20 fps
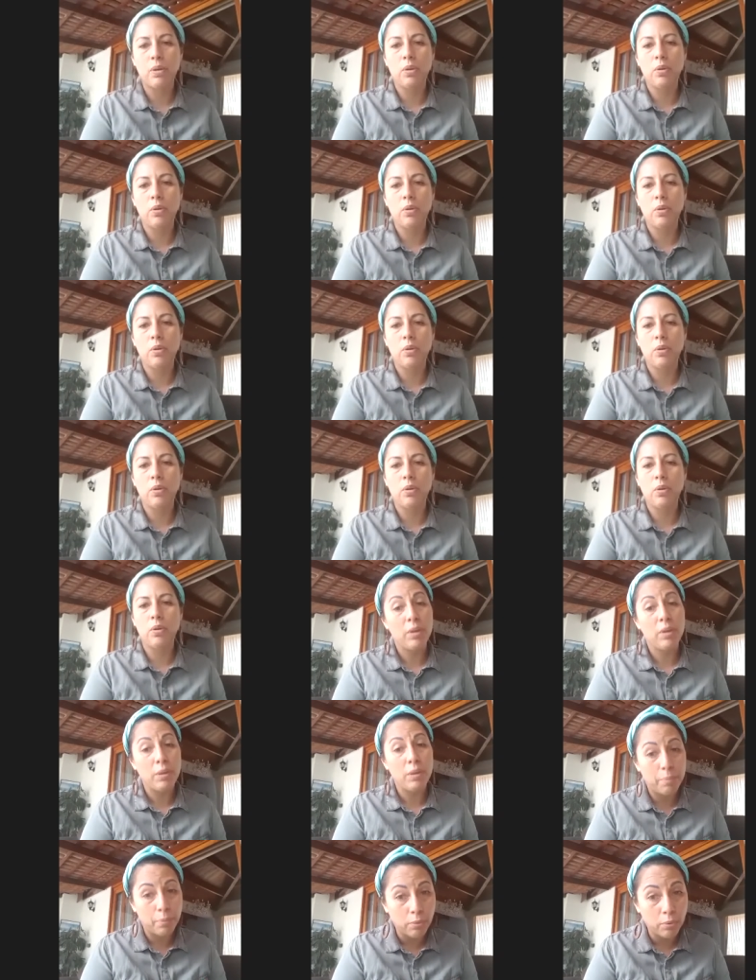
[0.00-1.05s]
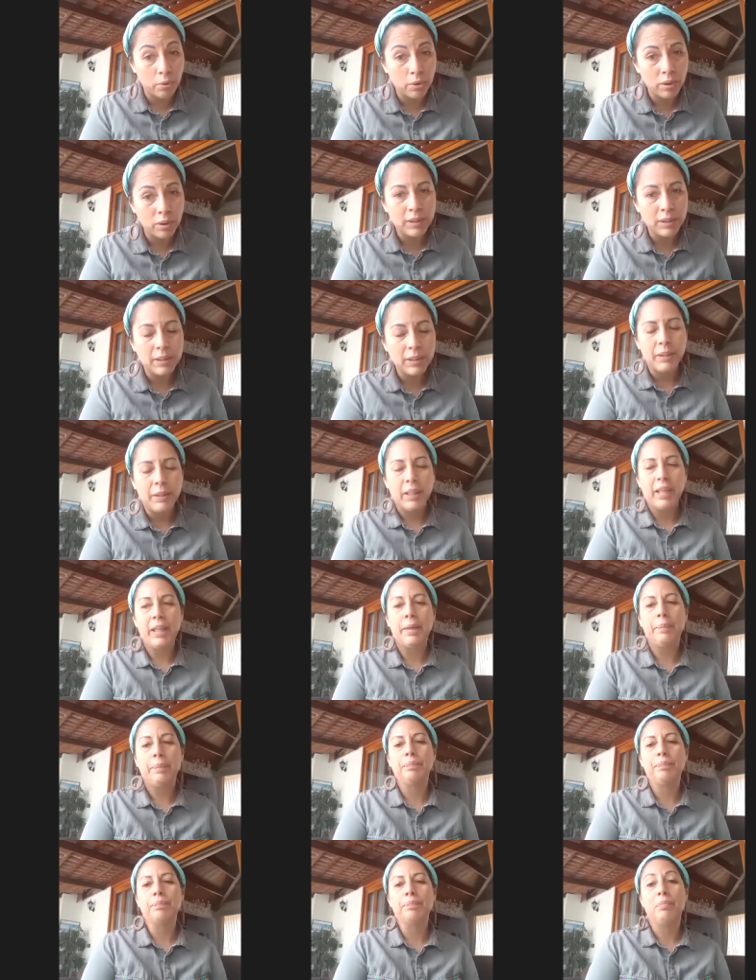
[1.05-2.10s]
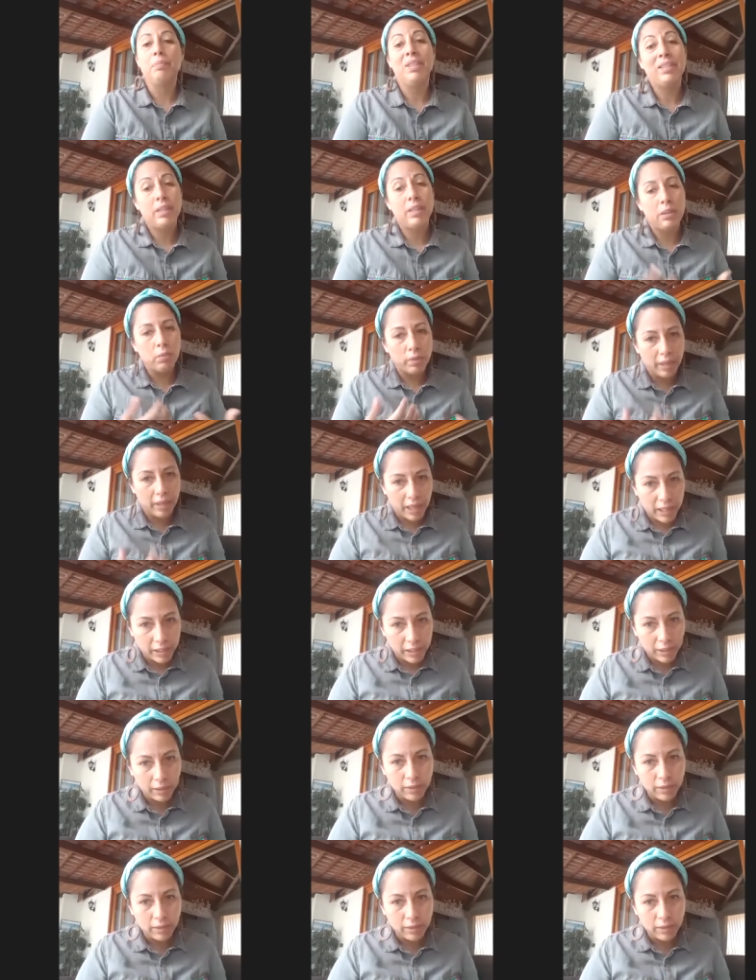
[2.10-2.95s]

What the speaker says: who are very poor, miseducated.